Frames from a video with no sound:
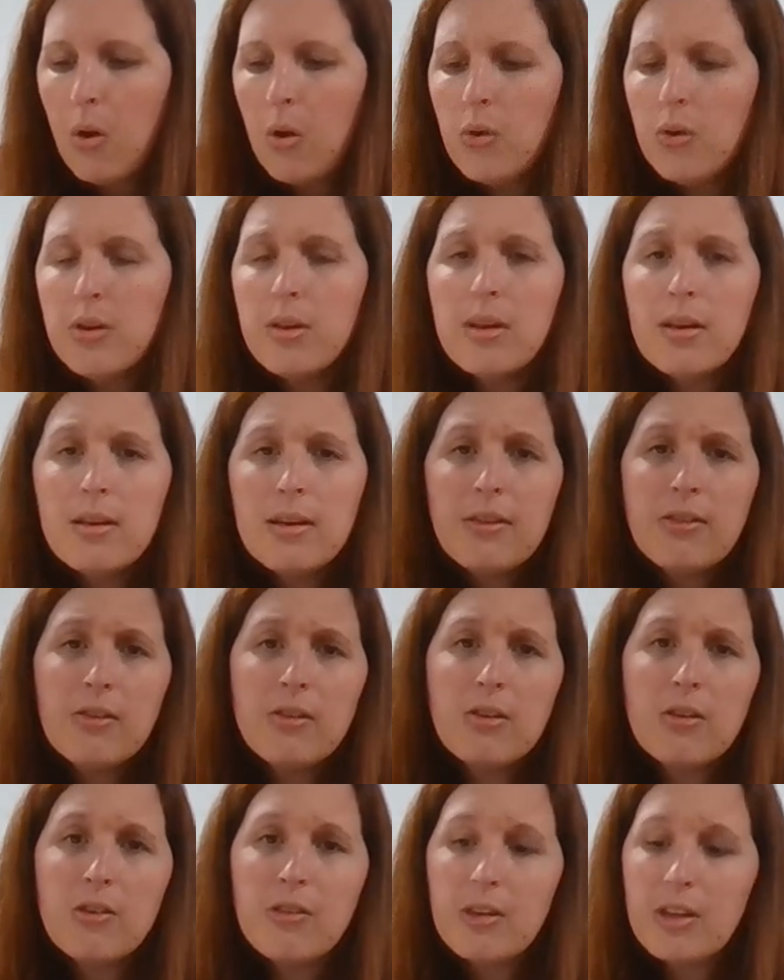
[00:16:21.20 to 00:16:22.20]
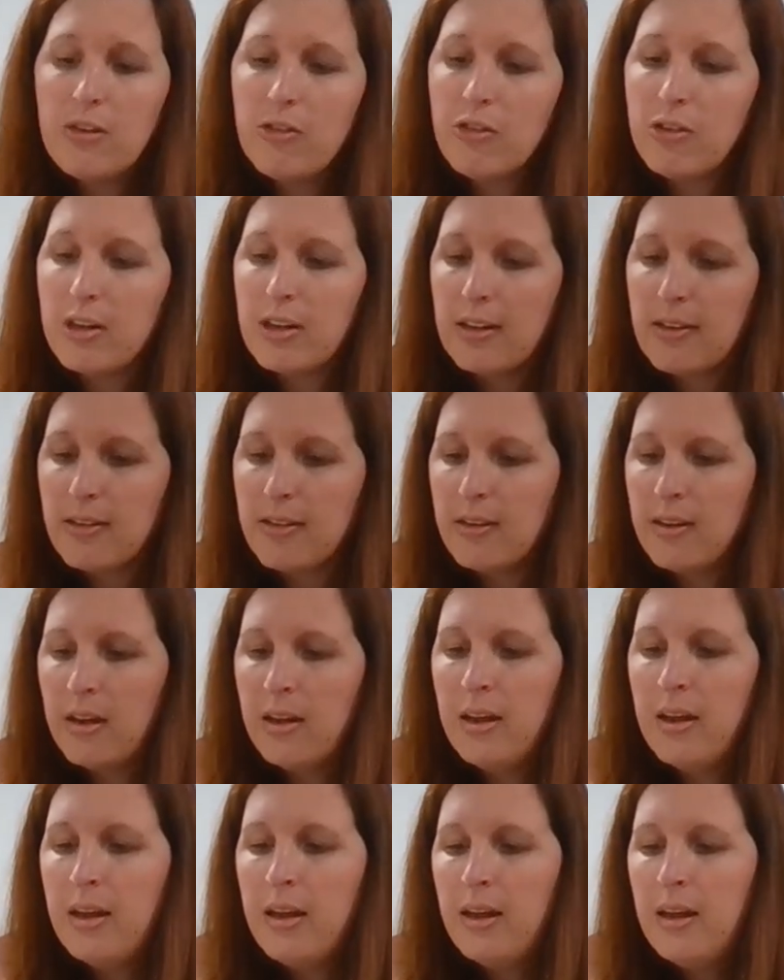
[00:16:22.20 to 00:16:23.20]
Hold the listener's interest.
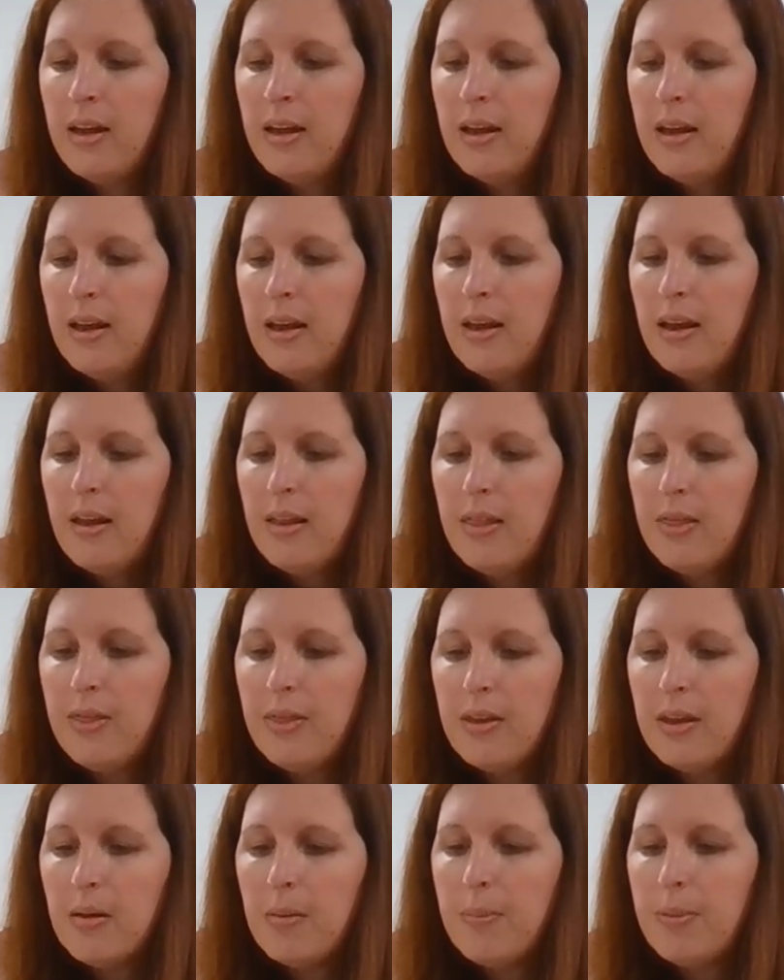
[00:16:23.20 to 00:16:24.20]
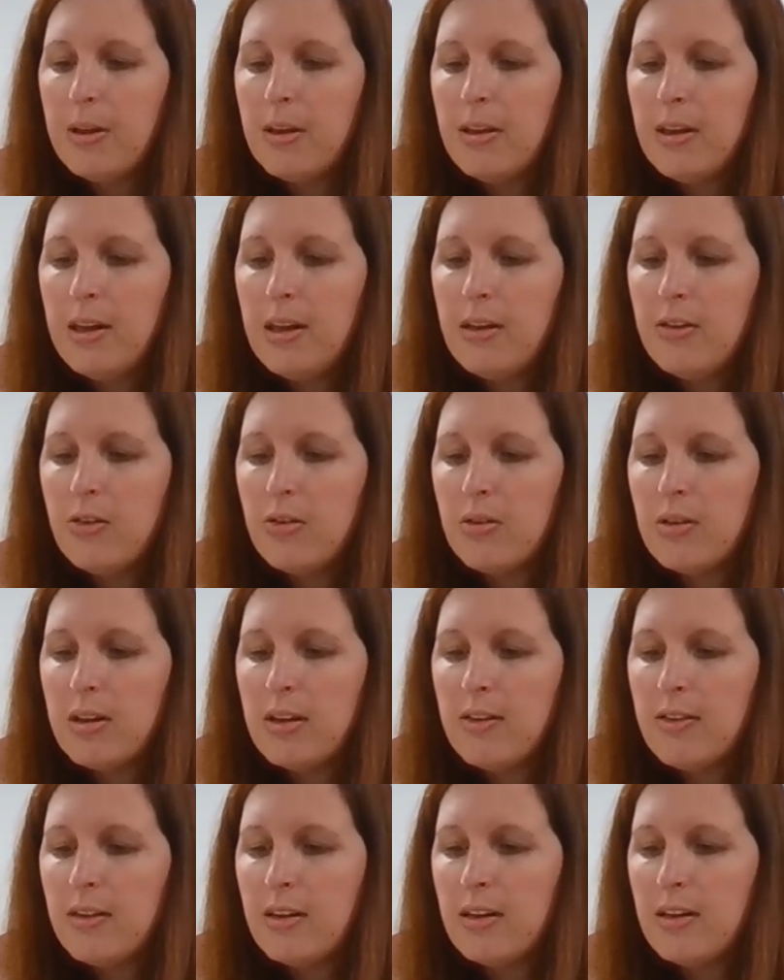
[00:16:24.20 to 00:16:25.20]
The ability to
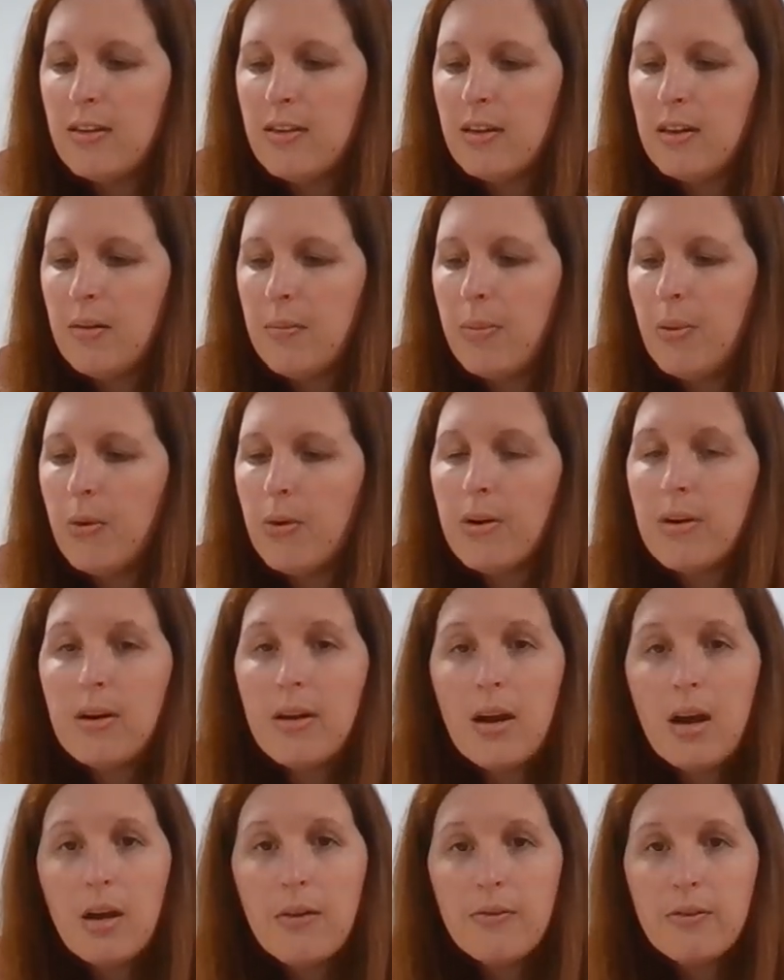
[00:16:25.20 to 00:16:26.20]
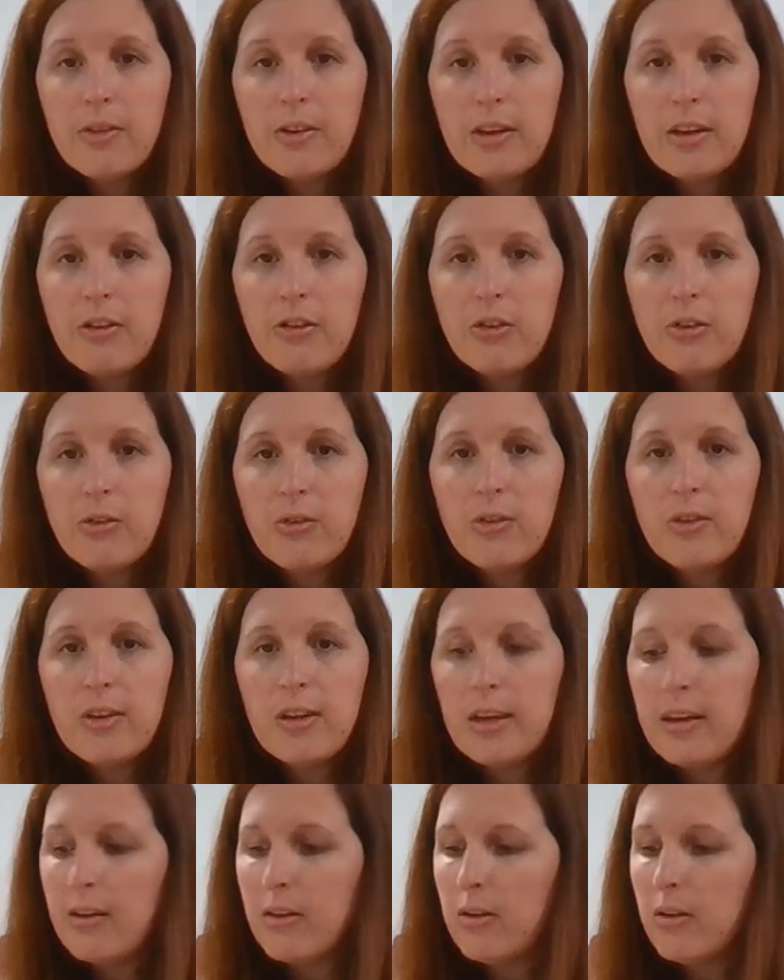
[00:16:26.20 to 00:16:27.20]
listen is an important conversational
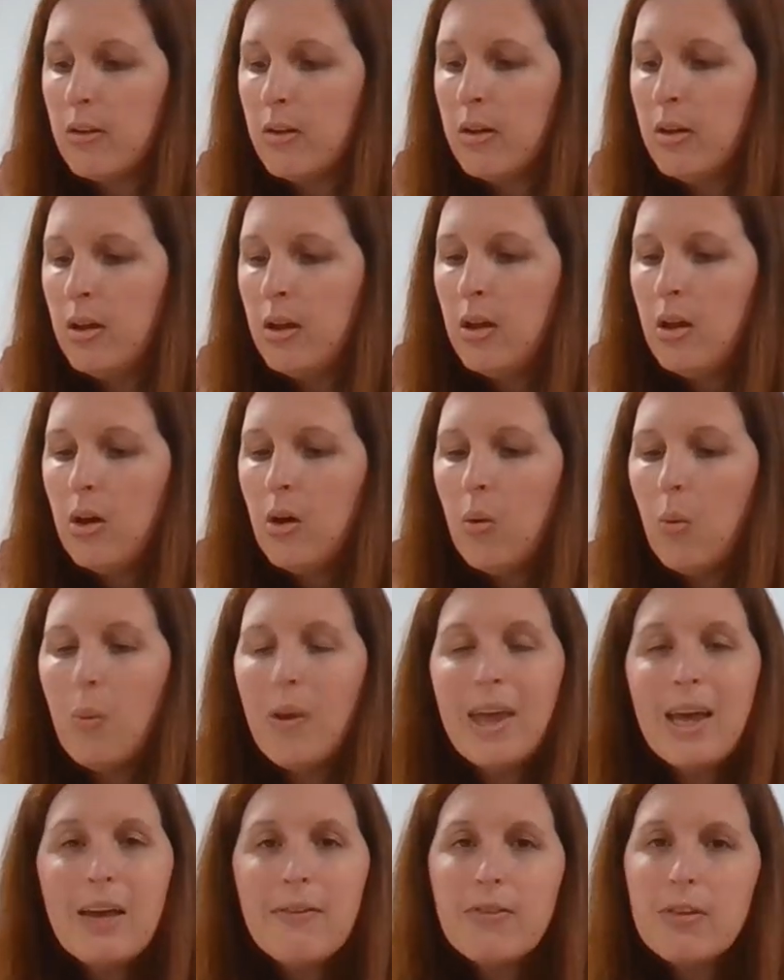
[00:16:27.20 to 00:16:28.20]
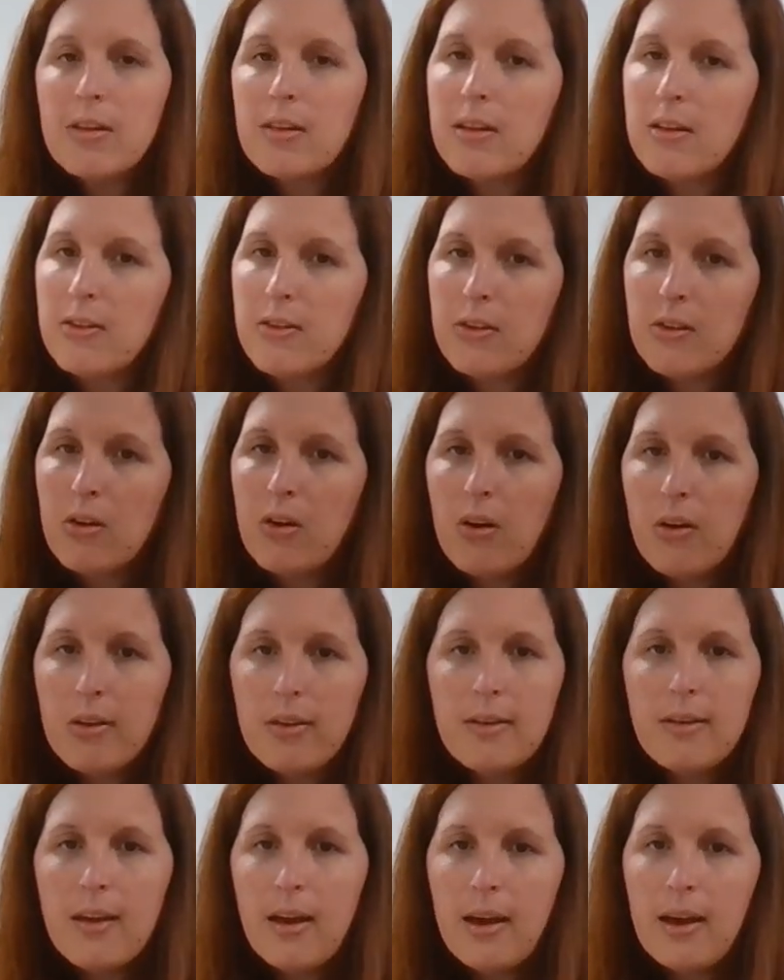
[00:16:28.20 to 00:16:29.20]
skill. We have to listen all
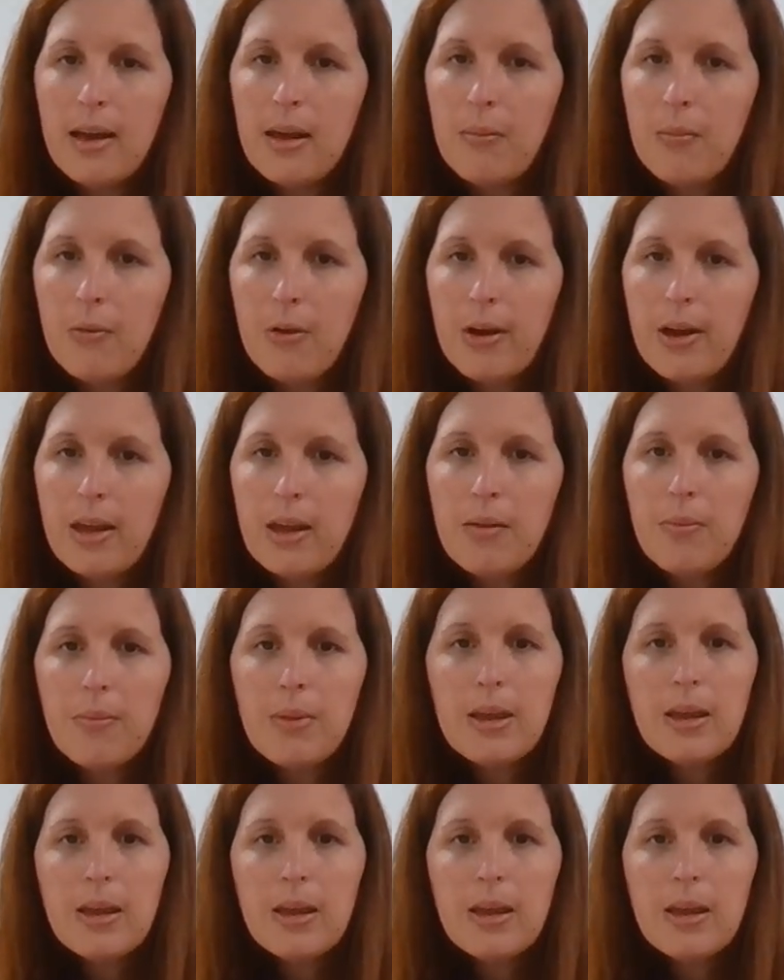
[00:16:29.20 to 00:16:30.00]
the time, right?